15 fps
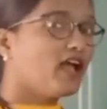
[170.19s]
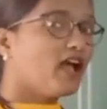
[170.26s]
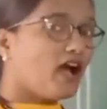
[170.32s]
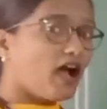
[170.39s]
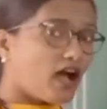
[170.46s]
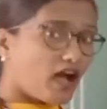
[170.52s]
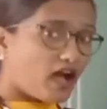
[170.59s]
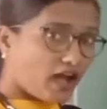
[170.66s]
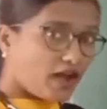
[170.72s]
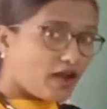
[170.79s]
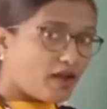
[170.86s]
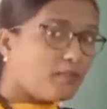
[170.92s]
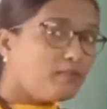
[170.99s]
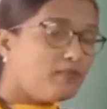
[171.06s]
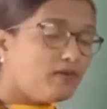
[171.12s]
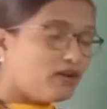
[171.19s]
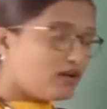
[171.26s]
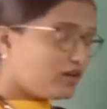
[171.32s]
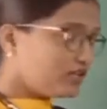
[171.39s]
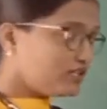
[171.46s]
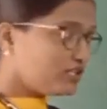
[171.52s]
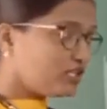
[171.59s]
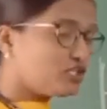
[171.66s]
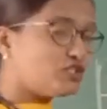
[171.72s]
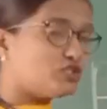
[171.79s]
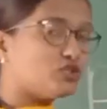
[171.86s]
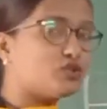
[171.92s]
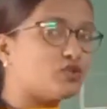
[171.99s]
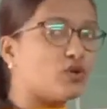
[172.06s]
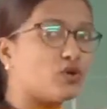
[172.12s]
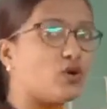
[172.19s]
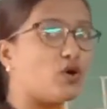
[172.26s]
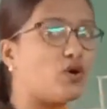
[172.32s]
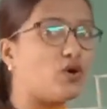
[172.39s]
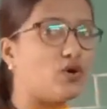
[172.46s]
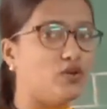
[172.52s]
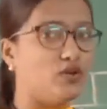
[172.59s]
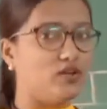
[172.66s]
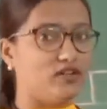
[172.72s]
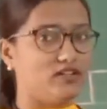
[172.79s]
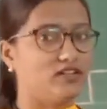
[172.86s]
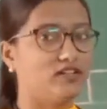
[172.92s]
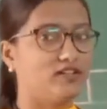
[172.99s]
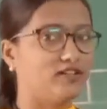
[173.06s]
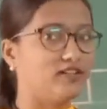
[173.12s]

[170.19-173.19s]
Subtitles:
I am learning to crawl.